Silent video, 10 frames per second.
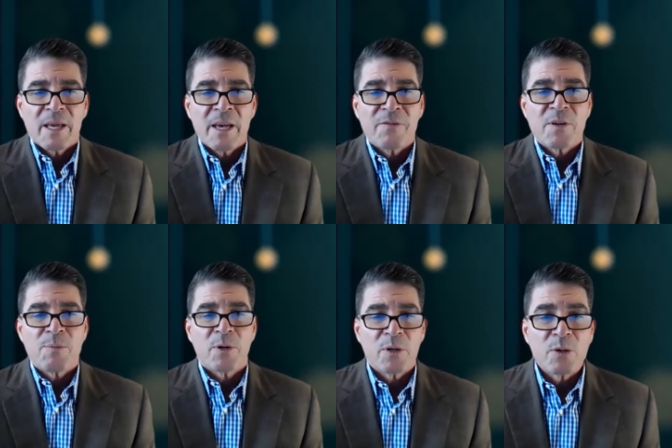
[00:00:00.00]
If the
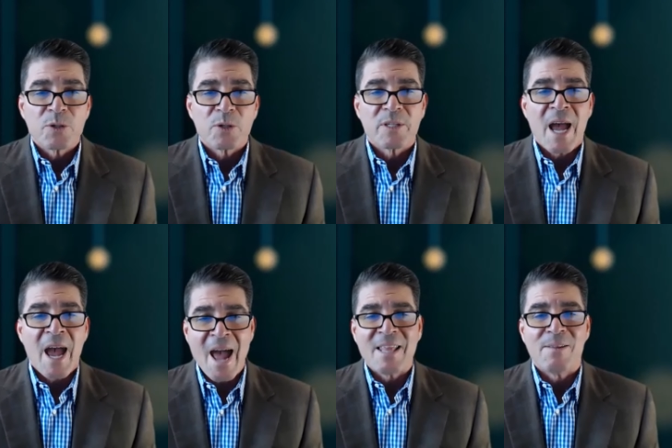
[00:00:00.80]
producers
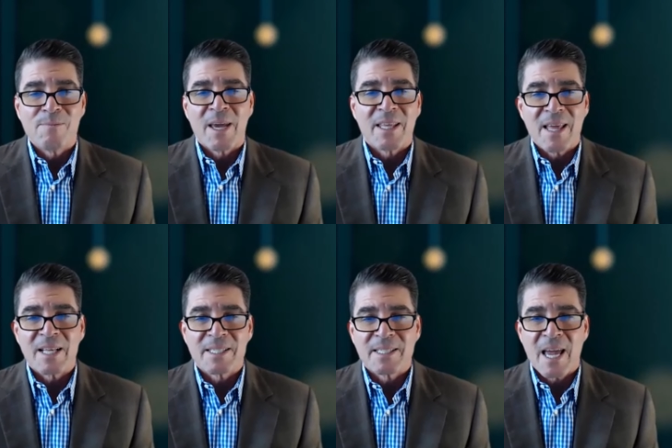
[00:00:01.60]
hadn't made
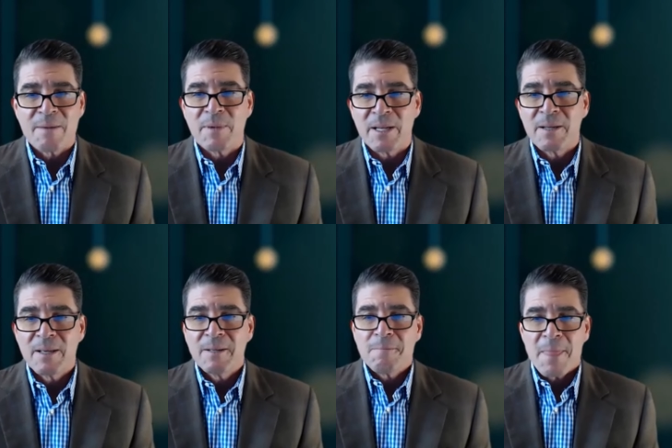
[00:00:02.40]
that statement
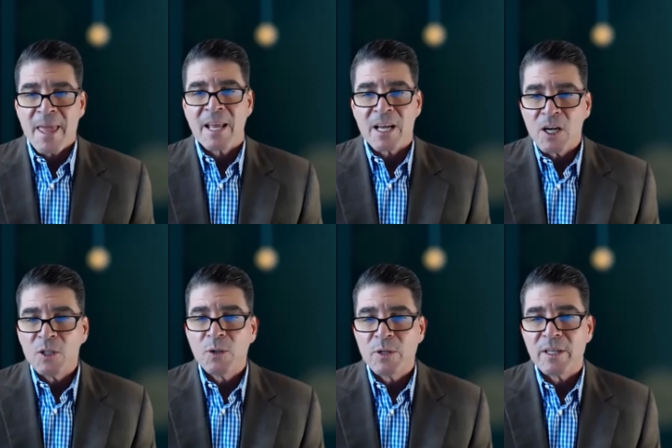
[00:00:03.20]
and
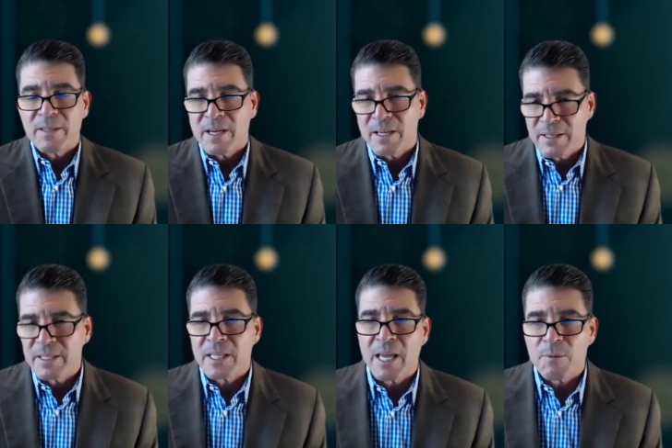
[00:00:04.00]
included the
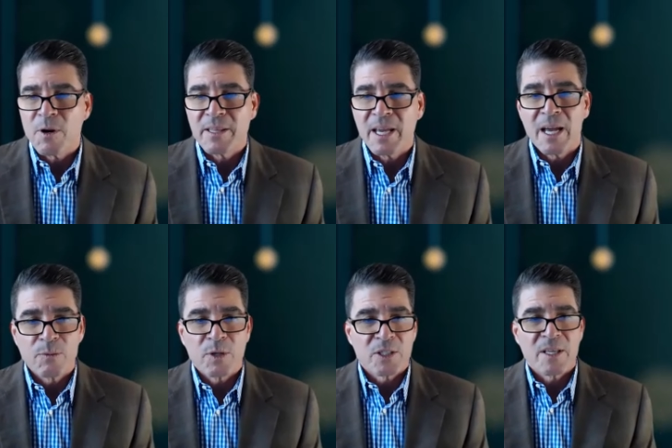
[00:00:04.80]
disclaimer at the
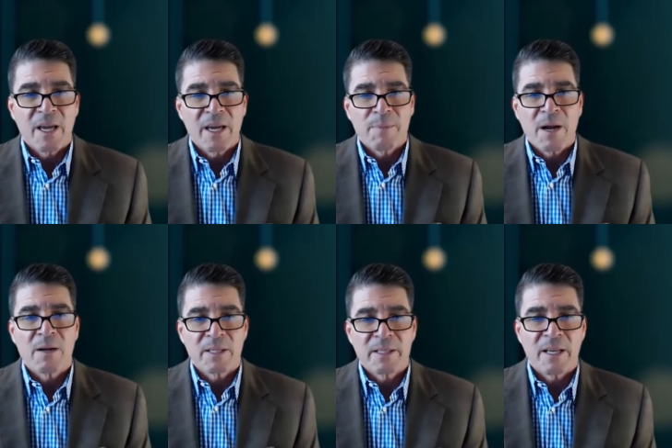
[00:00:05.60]
end, which they
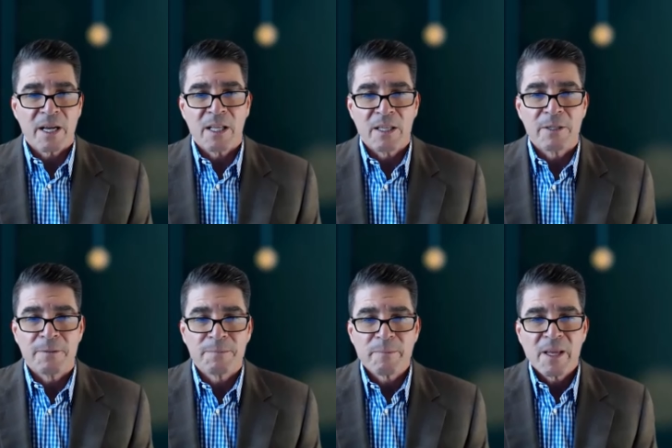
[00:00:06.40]
apparently did
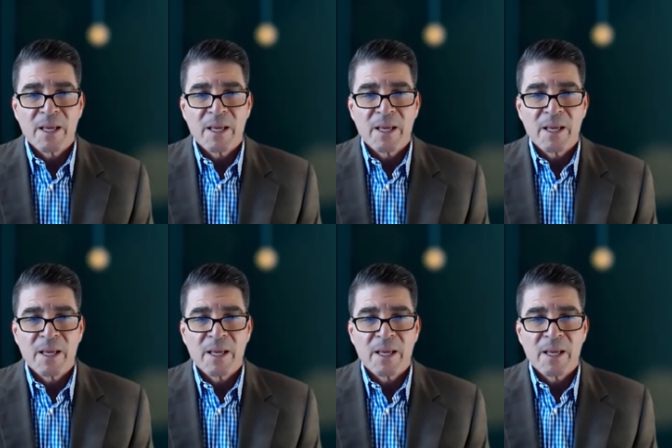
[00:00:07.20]
include,